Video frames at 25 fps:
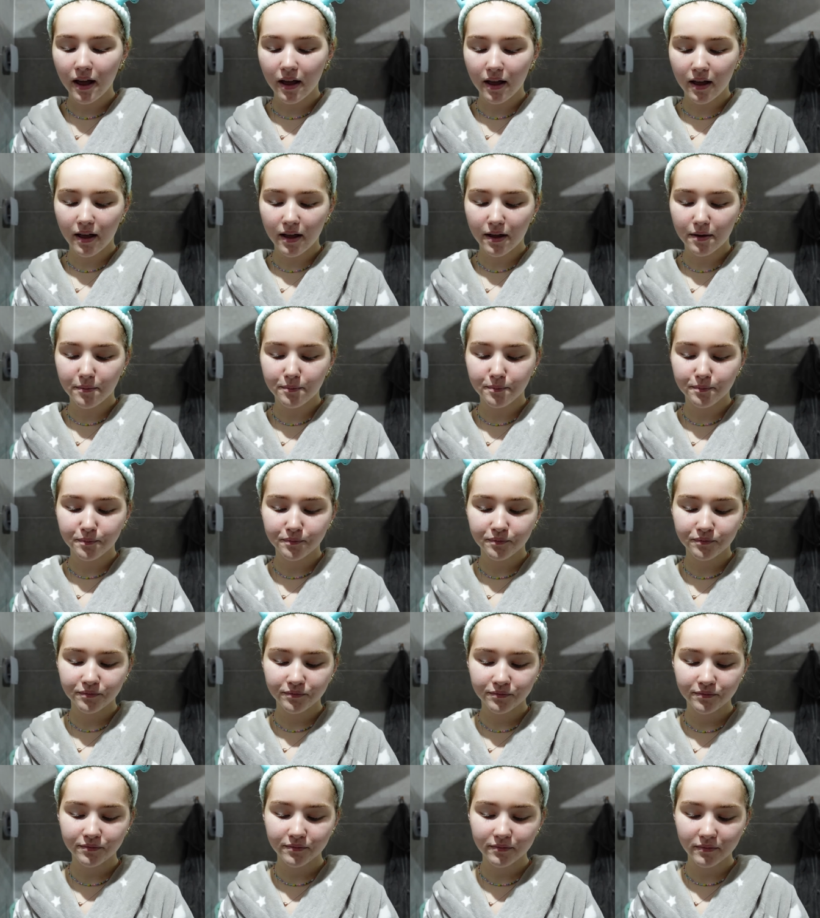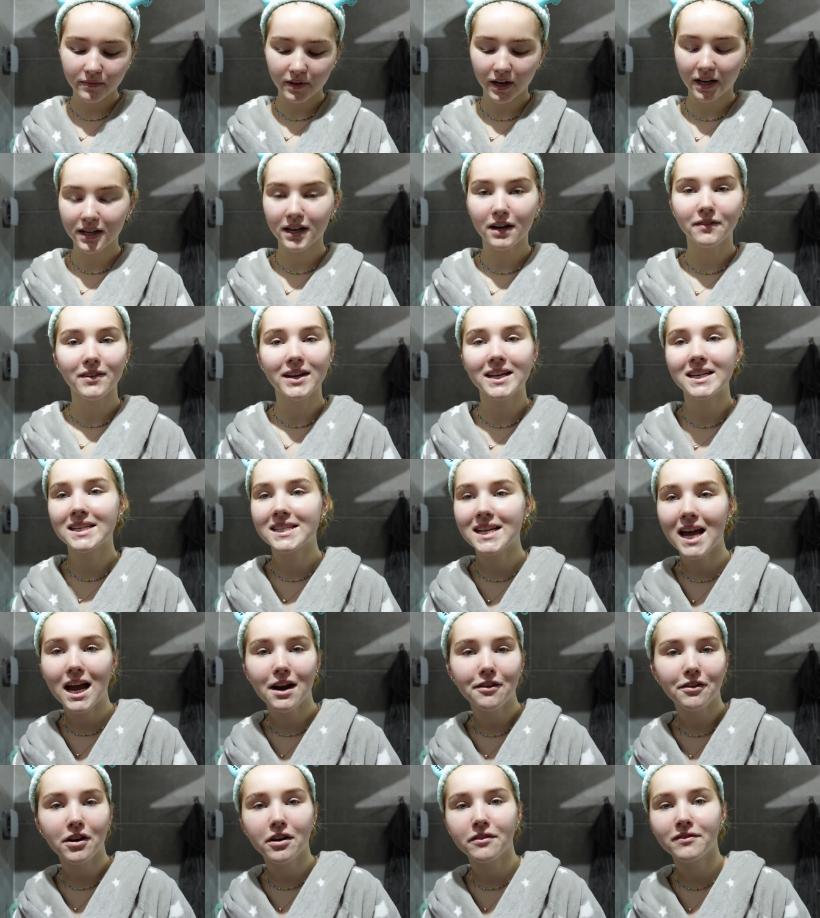Like I've eaten
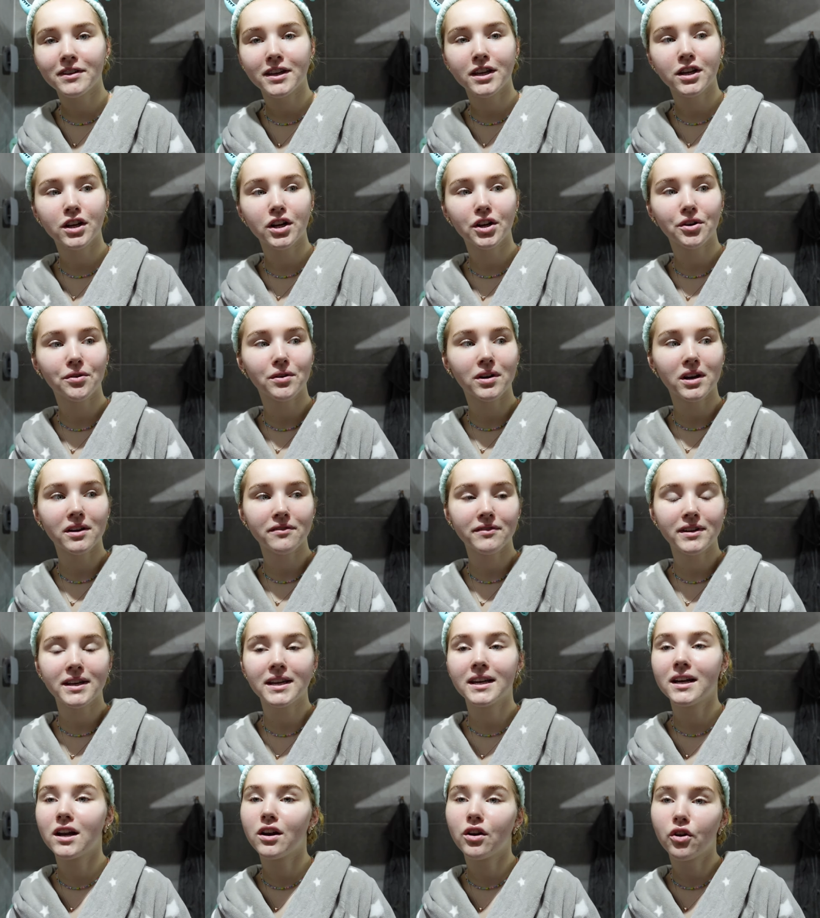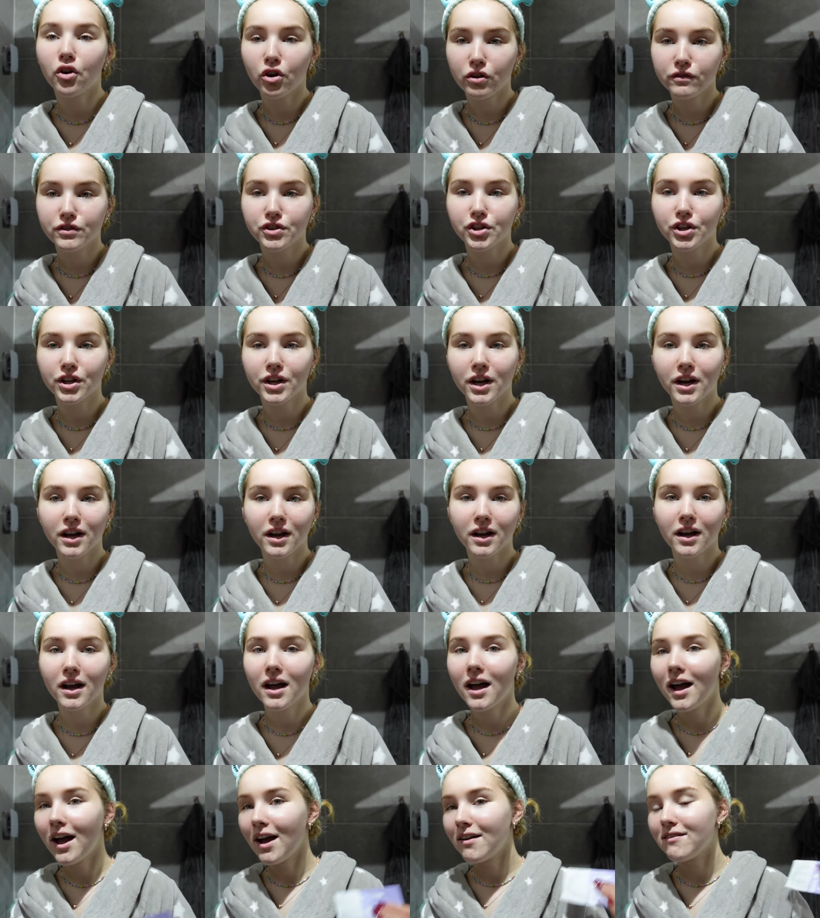dairy, I've eaten gluten, I've eaten a lot of sugar,
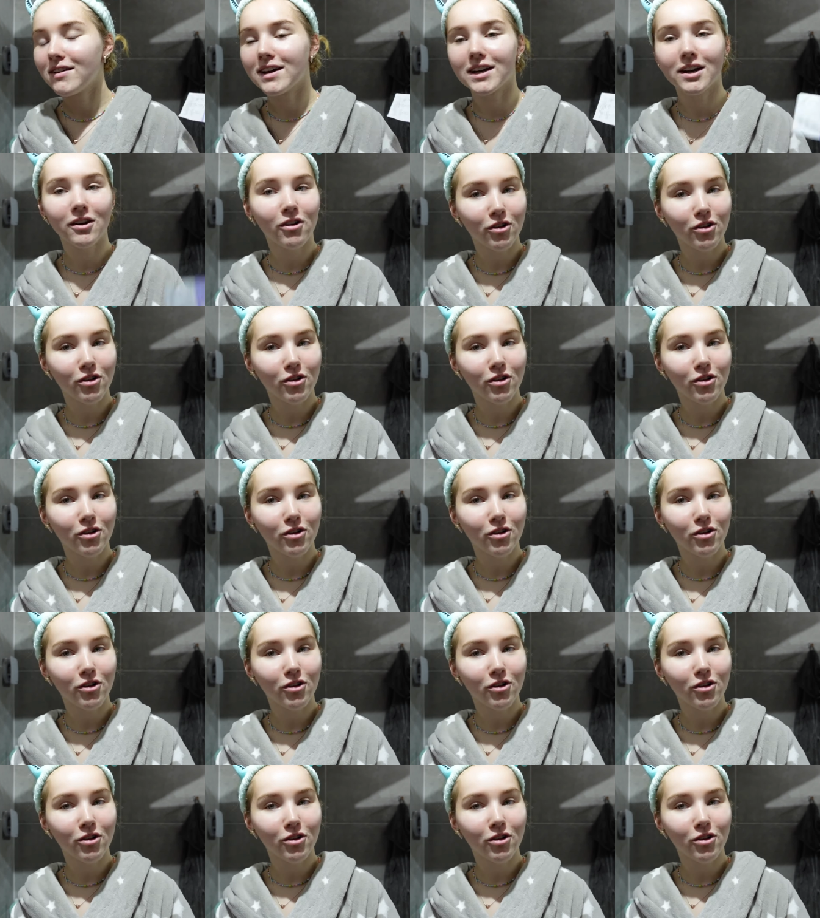I've had